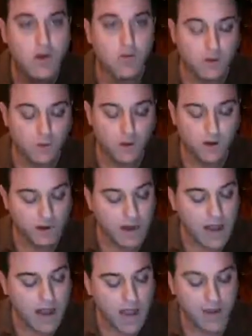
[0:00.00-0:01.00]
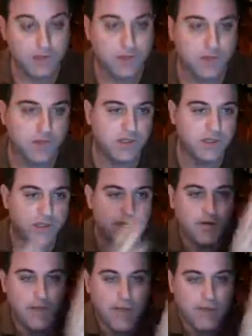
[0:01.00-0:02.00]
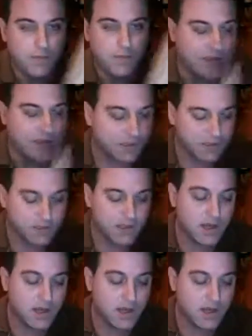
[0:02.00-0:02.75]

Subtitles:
with the water, and it's released at the base.